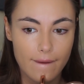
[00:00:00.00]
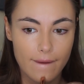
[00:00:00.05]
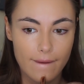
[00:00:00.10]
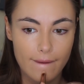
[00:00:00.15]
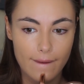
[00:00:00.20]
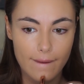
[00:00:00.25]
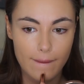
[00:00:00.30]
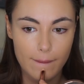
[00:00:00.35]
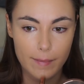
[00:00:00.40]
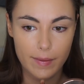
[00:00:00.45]
a
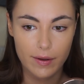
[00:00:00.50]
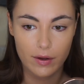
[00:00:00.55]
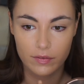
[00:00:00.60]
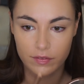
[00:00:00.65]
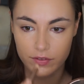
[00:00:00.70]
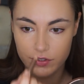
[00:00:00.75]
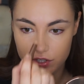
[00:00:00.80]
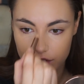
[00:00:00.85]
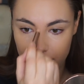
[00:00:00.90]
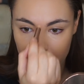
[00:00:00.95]
little bit
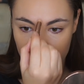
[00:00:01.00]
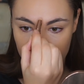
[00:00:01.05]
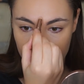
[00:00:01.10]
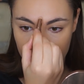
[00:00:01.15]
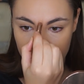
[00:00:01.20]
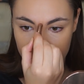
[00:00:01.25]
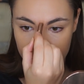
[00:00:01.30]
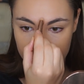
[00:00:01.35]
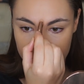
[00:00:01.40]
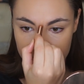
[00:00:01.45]
on the chin
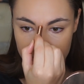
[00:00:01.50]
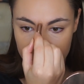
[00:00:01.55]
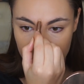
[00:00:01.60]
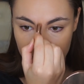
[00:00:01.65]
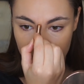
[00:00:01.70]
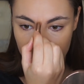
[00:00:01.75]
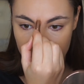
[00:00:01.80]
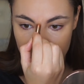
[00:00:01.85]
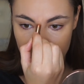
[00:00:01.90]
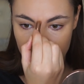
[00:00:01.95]
and
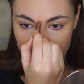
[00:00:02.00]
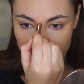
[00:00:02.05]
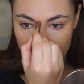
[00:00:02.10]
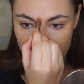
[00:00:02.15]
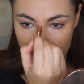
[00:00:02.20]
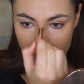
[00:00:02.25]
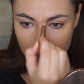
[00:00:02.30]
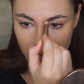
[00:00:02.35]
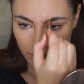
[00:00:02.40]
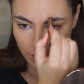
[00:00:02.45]
in between
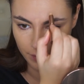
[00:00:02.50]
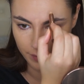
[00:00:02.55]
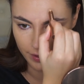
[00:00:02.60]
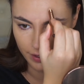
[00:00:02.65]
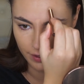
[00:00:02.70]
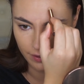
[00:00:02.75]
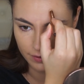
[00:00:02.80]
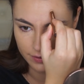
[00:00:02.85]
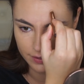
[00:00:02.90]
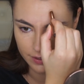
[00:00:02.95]
my
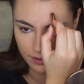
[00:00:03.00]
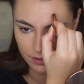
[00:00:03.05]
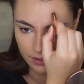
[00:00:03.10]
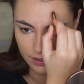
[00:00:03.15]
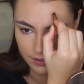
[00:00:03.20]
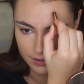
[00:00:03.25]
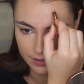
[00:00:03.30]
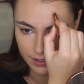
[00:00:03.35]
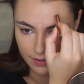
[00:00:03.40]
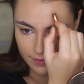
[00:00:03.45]
eyebrows. And
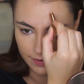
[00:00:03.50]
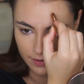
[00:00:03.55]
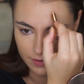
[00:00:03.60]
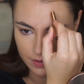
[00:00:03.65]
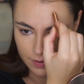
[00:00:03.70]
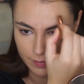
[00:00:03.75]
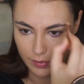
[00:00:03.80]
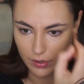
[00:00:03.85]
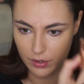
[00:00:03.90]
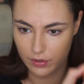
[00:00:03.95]
let's get that
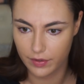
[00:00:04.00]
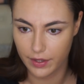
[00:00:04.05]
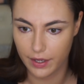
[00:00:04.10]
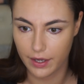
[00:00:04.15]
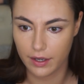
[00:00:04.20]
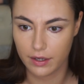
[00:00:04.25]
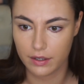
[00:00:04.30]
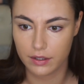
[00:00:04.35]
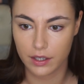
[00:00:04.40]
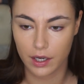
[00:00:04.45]
spot
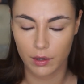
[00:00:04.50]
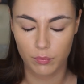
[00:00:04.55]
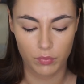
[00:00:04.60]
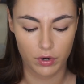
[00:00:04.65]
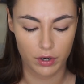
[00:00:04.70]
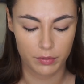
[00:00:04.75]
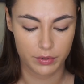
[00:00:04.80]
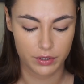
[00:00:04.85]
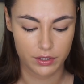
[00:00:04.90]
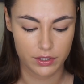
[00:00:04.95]
there. And
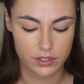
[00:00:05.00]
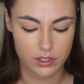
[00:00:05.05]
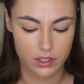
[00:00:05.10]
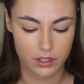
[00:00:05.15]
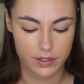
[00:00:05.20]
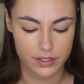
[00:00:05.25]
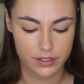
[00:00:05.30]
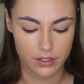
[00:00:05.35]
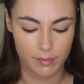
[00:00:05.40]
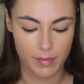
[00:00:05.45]
what I'm going to do
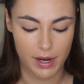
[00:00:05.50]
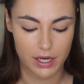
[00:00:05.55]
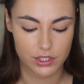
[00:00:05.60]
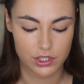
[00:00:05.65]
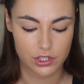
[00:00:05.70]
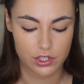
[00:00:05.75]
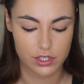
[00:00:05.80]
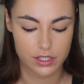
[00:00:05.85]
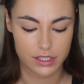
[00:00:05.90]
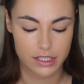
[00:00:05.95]
is I'm
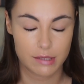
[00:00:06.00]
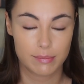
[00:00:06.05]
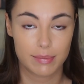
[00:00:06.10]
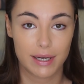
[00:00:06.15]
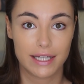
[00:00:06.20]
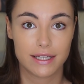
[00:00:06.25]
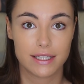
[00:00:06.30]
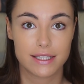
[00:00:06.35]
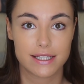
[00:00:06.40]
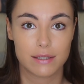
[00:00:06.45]
actually just going to
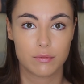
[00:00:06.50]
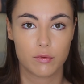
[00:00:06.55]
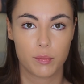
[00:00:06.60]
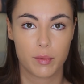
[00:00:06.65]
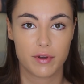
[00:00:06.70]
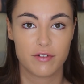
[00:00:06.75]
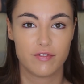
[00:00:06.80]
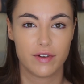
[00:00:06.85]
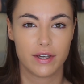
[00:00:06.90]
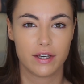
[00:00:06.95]
blend this in with
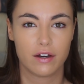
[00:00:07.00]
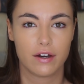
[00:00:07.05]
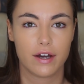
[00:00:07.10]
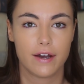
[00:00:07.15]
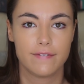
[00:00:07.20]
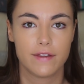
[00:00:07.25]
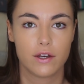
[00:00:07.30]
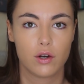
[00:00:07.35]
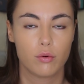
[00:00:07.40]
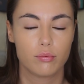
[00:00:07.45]
my finger,
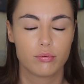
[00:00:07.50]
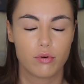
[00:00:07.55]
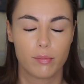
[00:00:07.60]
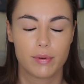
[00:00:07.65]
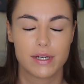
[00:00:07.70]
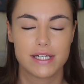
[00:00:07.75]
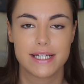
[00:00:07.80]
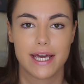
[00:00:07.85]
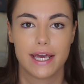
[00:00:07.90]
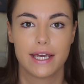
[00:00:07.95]
and then I'll
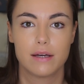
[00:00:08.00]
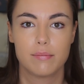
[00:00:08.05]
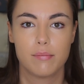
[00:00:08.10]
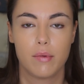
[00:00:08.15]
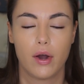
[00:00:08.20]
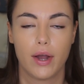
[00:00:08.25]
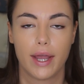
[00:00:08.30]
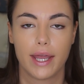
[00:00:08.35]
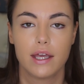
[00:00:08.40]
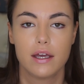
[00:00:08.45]
probably take
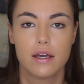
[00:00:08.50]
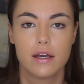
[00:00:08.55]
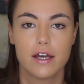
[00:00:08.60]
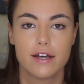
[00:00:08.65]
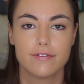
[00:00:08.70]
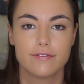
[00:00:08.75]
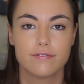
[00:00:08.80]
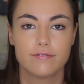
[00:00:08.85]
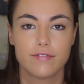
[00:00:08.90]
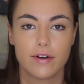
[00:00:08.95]
my
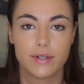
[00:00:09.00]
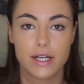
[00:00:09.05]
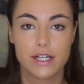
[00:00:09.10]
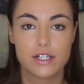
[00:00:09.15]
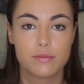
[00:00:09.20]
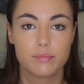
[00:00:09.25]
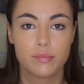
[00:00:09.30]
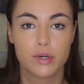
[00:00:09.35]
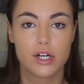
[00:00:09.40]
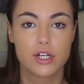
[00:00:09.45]

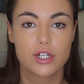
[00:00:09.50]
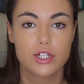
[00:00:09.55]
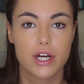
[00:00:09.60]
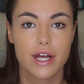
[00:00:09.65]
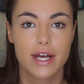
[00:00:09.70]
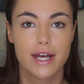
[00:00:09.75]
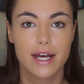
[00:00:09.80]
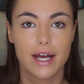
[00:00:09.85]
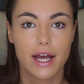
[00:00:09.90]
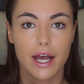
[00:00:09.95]
foundation brush
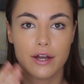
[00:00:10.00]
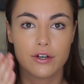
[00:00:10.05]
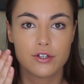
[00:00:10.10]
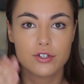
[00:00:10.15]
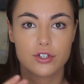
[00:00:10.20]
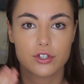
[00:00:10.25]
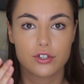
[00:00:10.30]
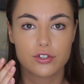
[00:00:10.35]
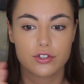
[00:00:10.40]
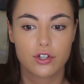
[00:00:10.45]
and
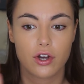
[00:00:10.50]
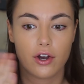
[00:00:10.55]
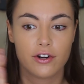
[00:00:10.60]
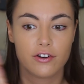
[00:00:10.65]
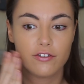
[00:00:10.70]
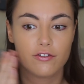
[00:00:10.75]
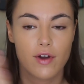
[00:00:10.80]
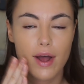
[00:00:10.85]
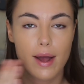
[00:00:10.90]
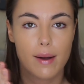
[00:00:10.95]
just kind
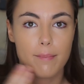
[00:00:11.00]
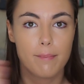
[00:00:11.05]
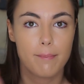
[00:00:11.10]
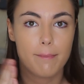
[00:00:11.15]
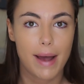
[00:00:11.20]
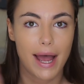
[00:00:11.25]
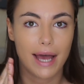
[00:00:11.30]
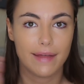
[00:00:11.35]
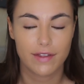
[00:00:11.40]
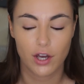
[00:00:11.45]
of
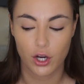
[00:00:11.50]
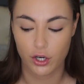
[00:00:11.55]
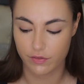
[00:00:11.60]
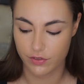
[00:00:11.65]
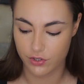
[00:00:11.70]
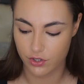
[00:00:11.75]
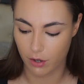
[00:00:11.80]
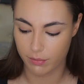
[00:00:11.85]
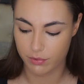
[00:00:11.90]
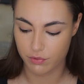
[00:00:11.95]
pat that over
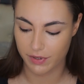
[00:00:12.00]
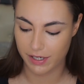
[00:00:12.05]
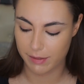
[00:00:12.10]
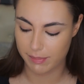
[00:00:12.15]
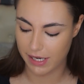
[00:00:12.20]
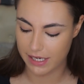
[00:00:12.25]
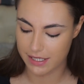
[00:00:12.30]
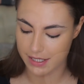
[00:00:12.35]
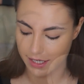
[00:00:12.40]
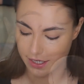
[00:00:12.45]
the top to really
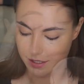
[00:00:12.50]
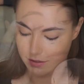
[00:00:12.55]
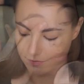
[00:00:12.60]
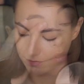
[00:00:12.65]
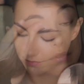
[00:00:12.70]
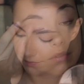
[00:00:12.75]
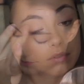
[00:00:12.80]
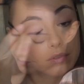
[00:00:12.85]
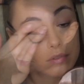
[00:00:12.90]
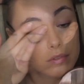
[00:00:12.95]
blend it in.
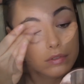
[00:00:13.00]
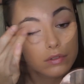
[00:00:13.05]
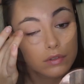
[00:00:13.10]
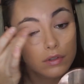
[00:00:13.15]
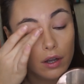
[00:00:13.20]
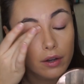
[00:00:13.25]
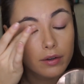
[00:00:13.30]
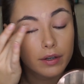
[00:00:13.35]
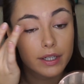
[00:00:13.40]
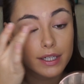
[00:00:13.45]

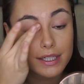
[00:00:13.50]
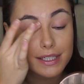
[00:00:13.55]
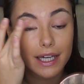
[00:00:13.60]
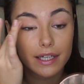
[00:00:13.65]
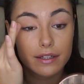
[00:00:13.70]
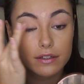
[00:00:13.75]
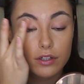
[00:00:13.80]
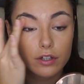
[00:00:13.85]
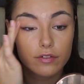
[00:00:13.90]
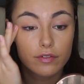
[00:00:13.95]
I'm going to
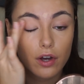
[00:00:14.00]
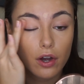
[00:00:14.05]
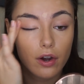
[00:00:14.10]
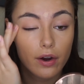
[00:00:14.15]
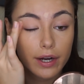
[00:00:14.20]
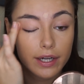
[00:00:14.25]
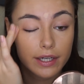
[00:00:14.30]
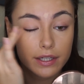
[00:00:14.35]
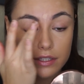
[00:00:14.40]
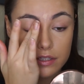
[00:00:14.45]
take this over the
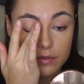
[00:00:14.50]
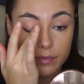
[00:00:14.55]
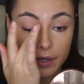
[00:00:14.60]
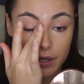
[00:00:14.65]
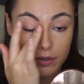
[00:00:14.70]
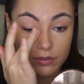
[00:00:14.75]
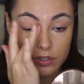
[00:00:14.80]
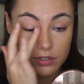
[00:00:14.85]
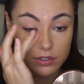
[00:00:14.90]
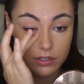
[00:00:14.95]
eyelid as
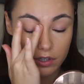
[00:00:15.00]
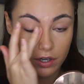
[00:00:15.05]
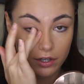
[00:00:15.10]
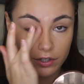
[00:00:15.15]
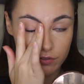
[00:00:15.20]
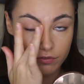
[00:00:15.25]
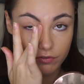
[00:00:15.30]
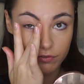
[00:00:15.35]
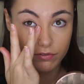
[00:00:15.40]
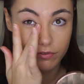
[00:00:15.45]
well, just to kind
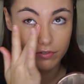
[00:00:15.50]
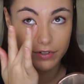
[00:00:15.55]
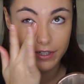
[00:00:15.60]
of